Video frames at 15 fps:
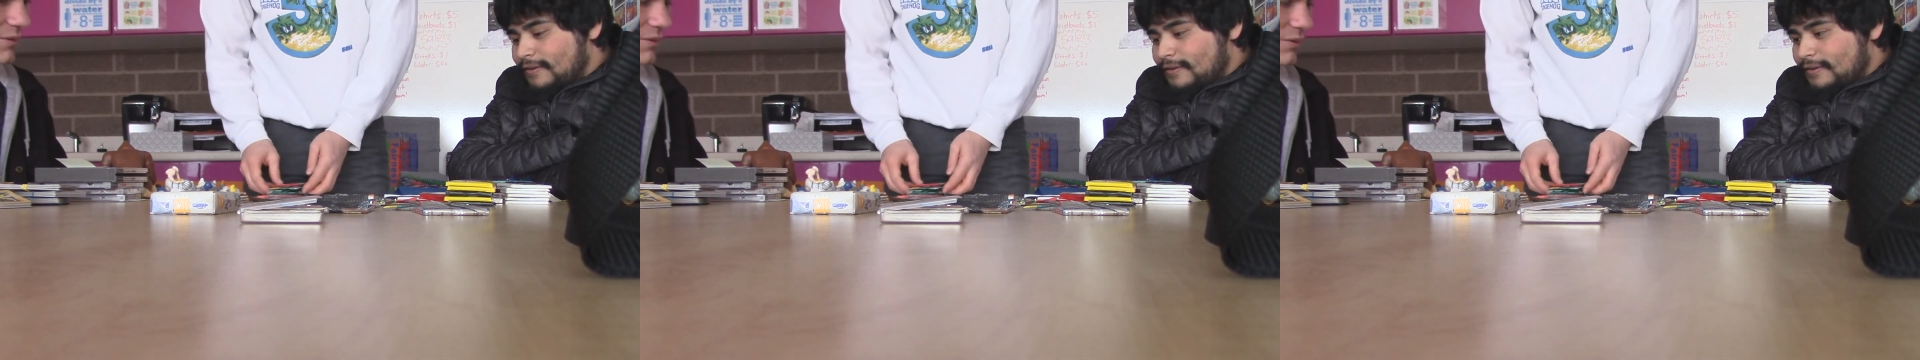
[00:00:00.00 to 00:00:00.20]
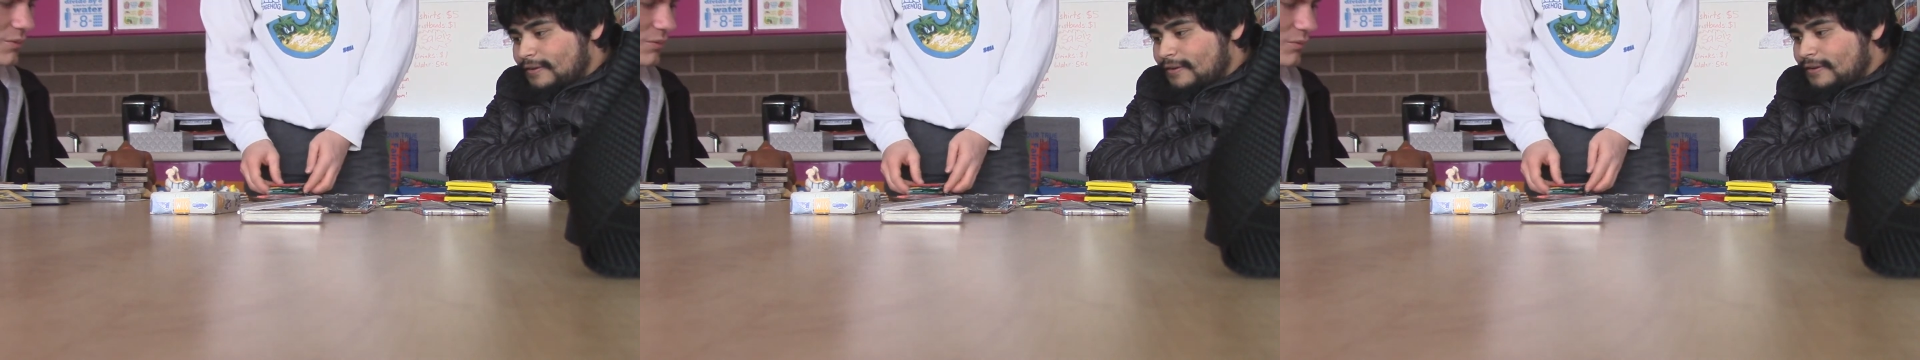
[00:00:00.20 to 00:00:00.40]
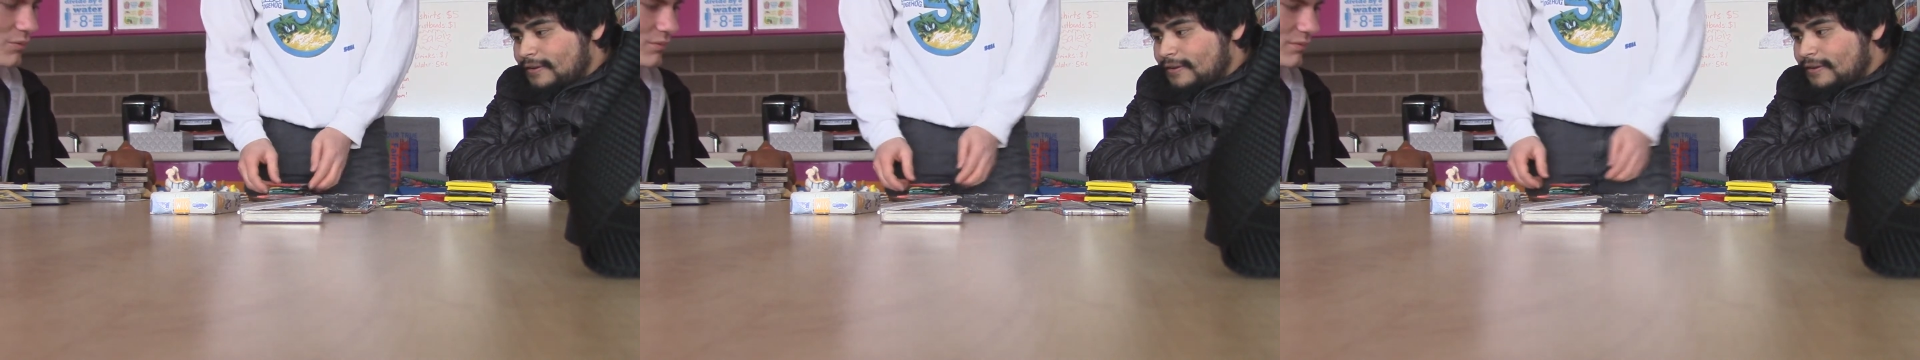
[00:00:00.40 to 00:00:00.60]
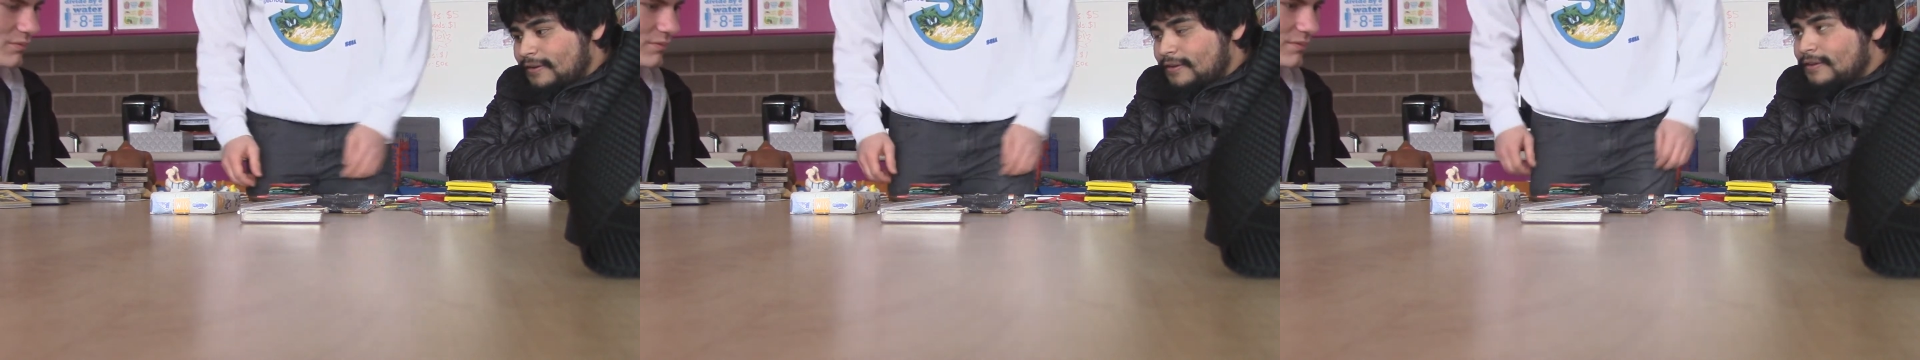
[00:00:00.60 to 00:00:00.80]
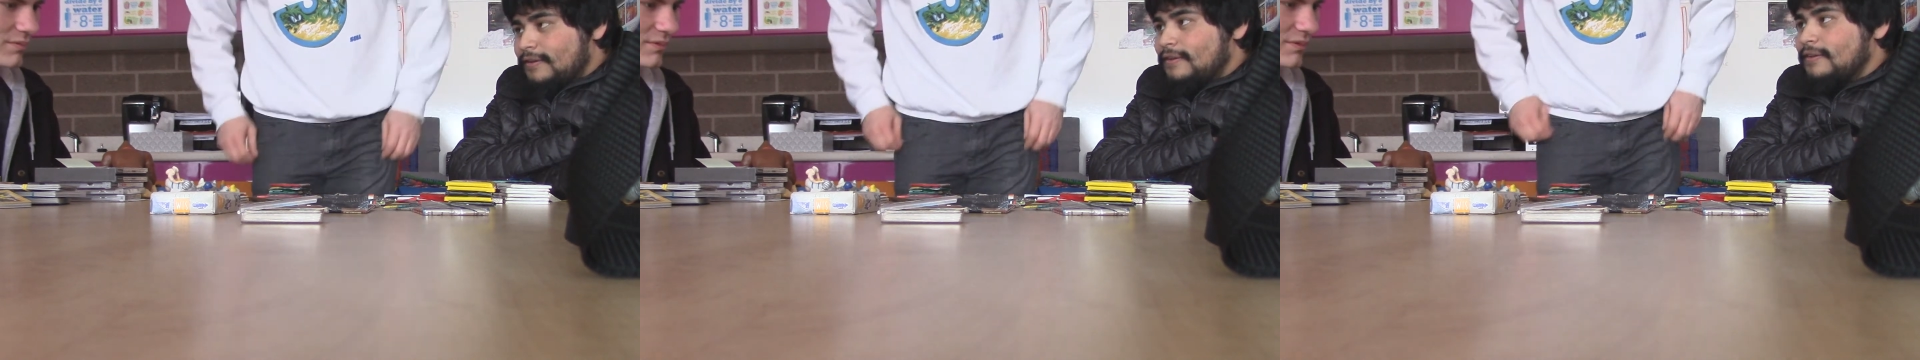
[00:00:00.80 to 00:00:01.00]
Cool.
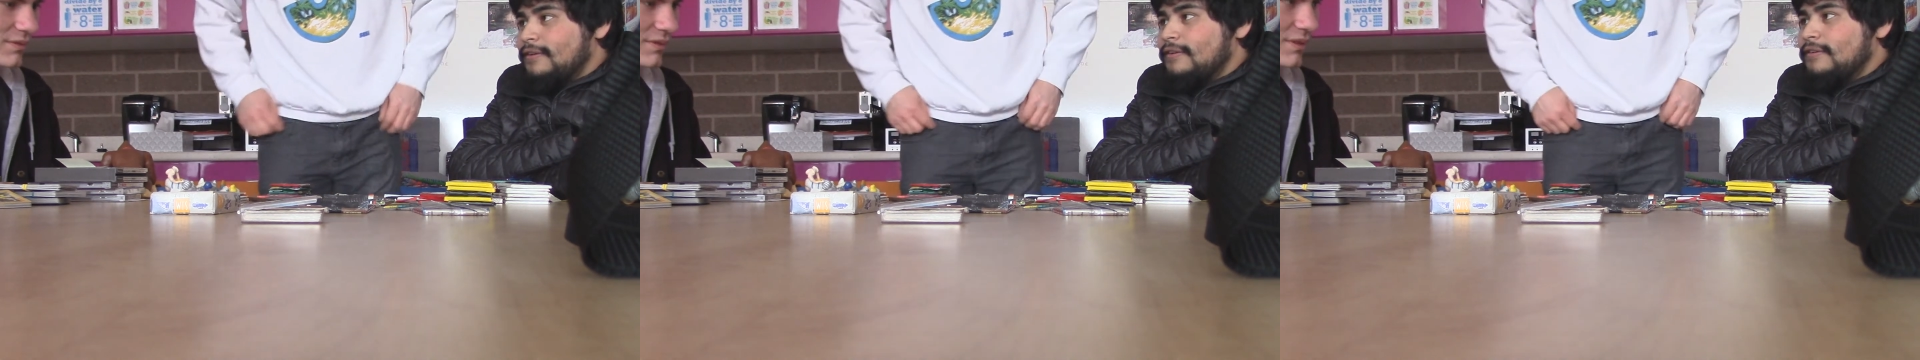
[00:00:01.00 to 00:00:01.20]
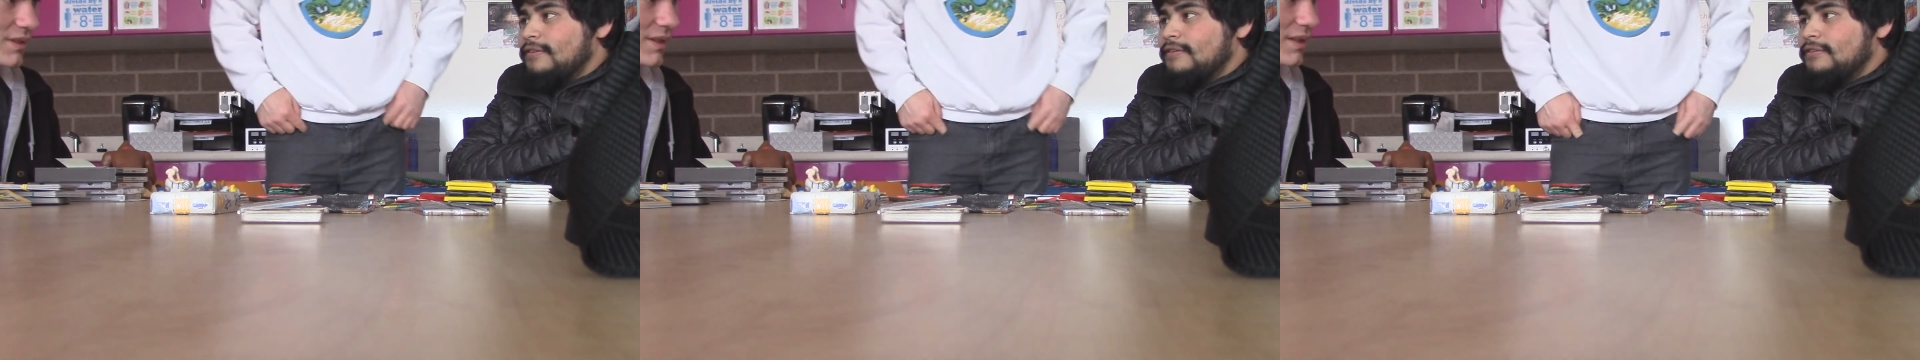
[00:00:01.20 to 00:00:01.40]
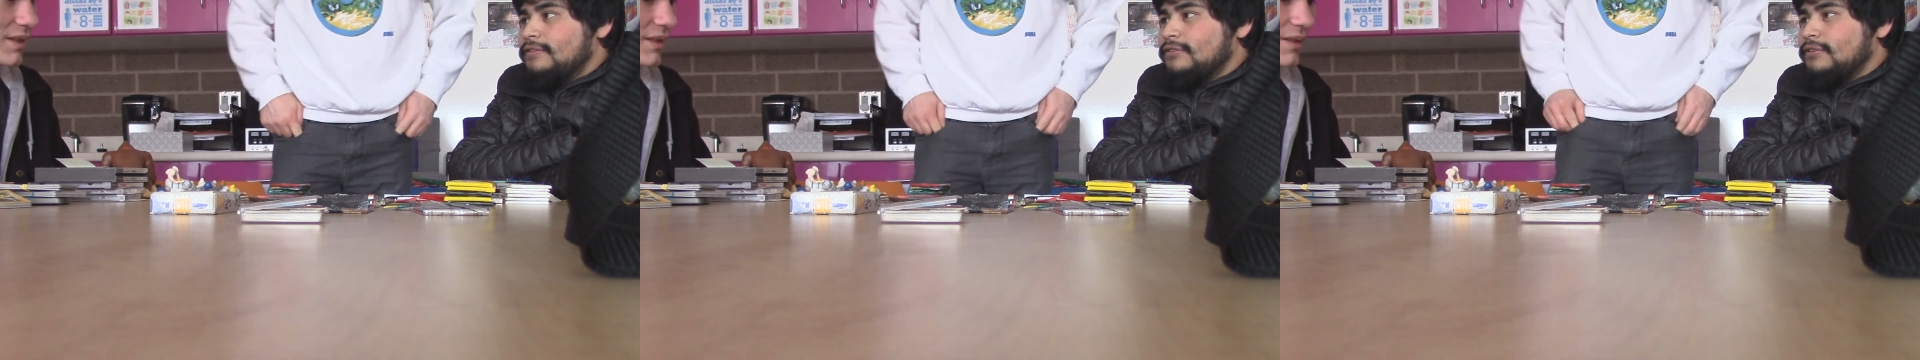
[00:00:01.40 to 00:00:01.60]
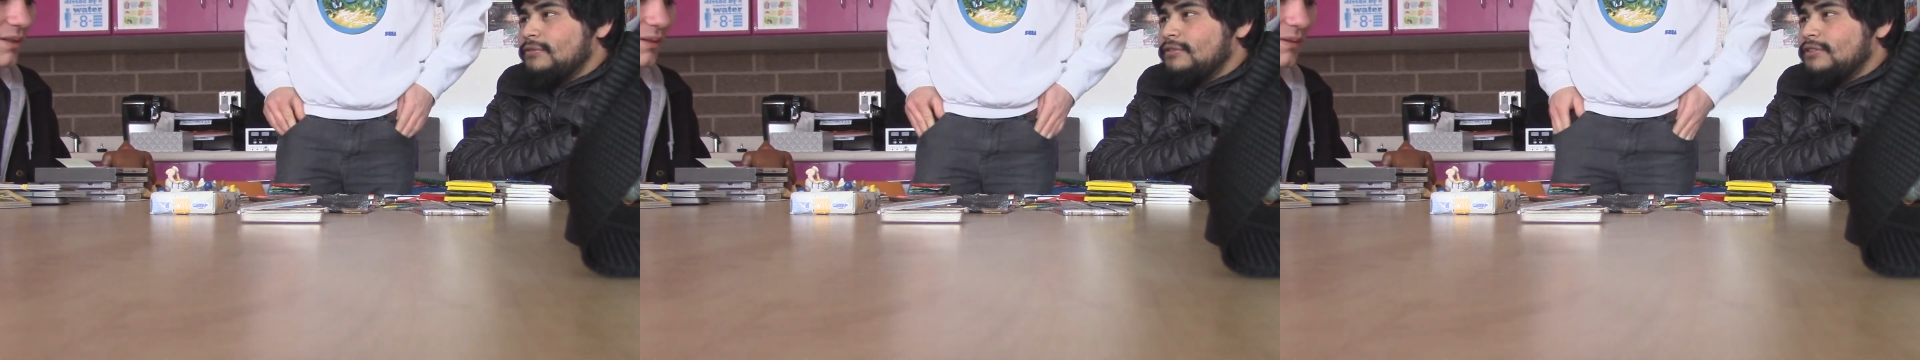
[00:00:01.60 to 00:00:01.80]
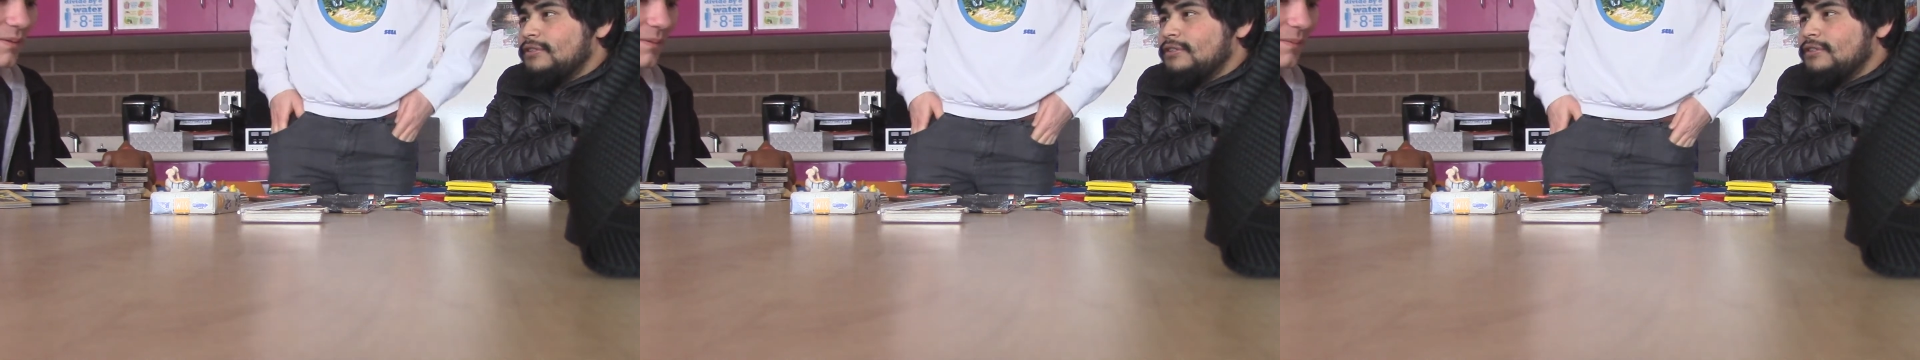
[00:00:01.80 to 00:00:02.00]
So
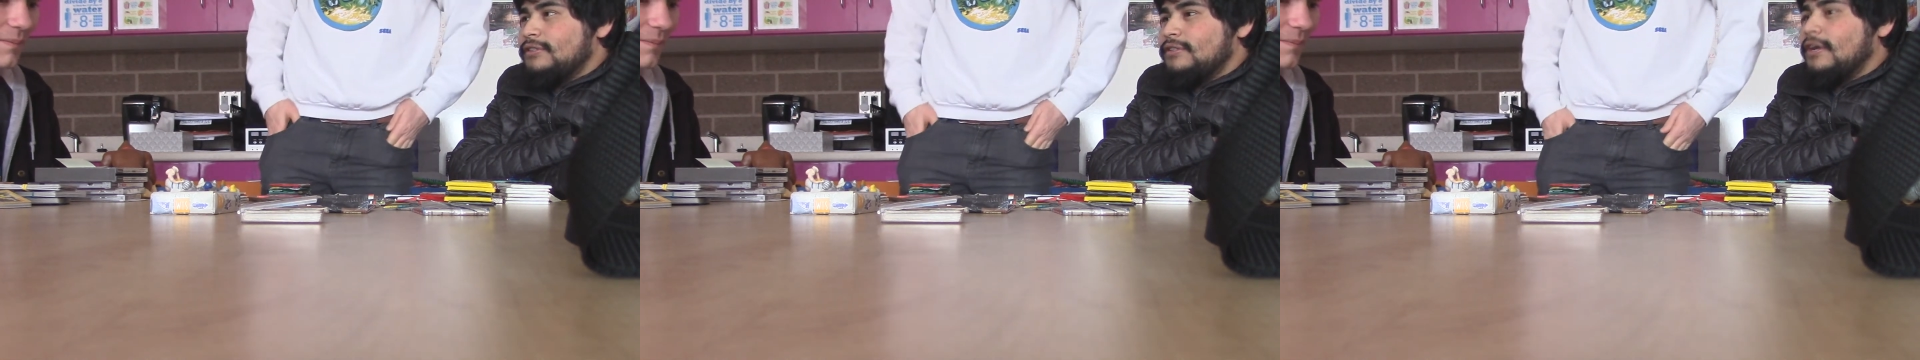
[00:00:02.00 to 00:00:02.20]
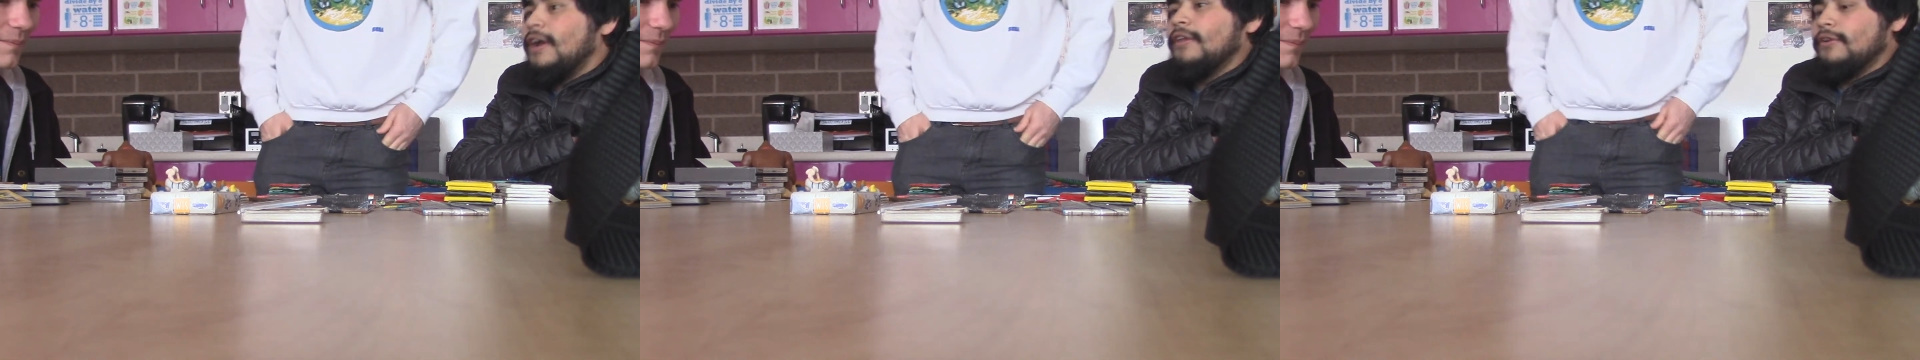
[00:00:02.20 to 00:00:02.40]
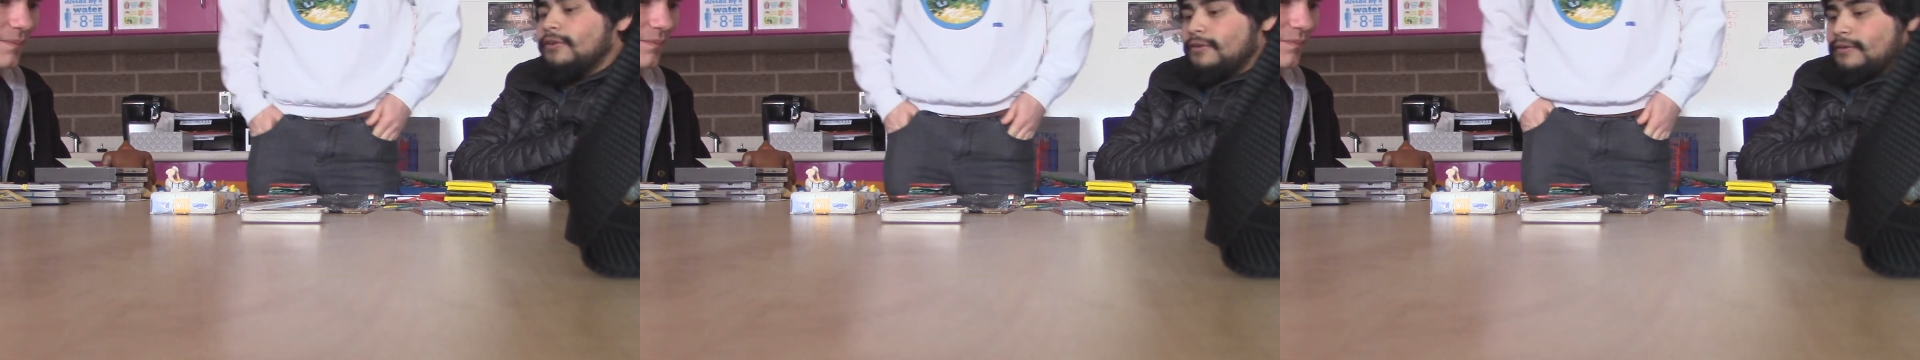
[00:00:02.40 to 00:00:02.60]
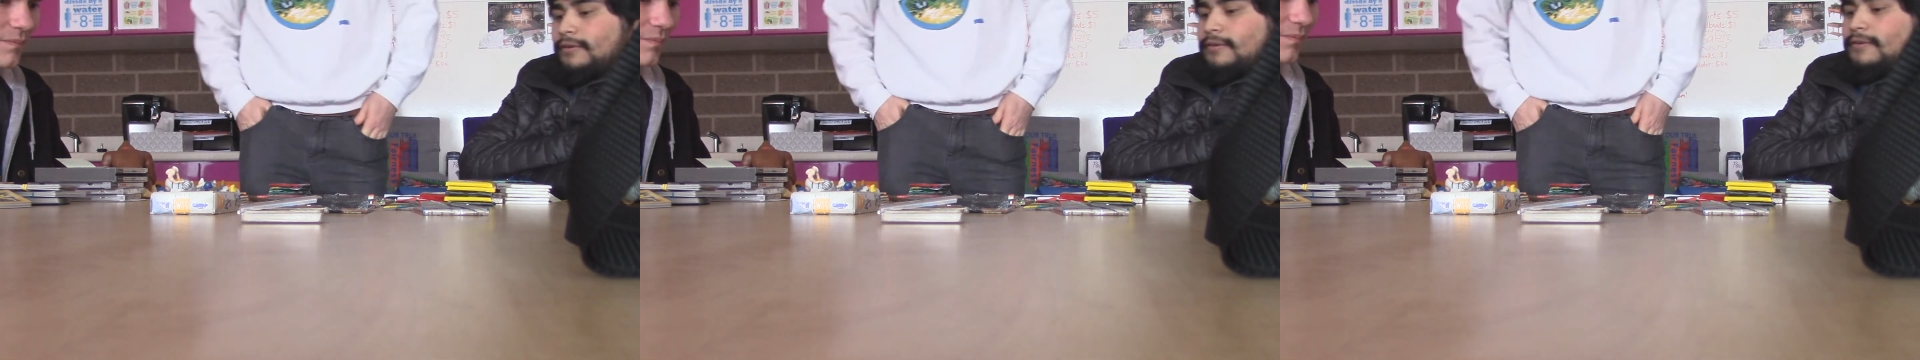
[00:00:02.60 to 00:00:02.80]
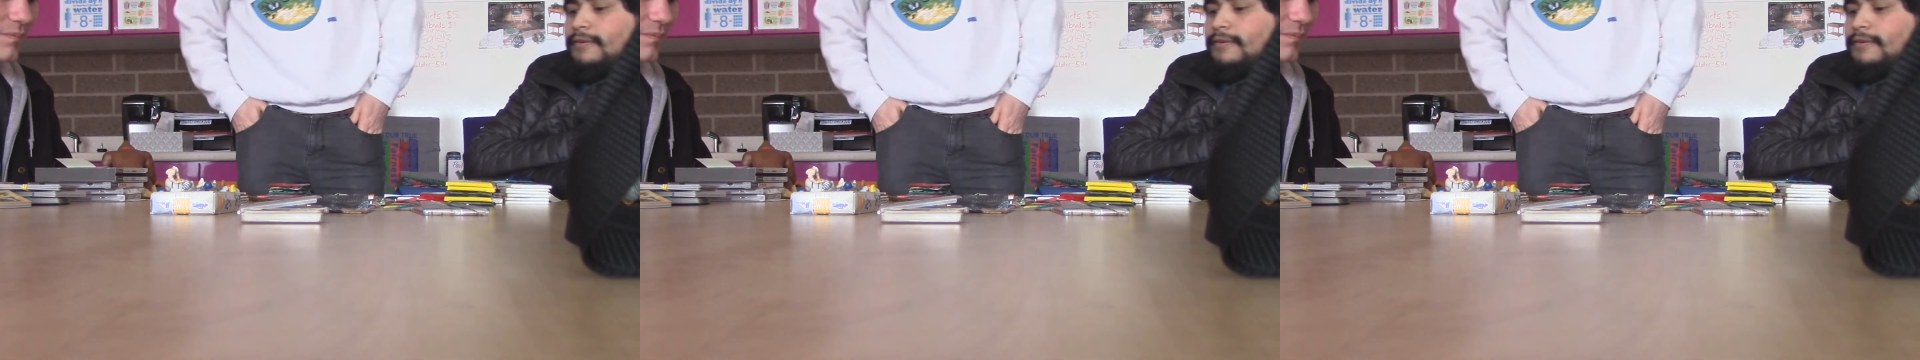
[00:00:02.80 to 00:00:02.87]
it's two Tyler. for Tyler.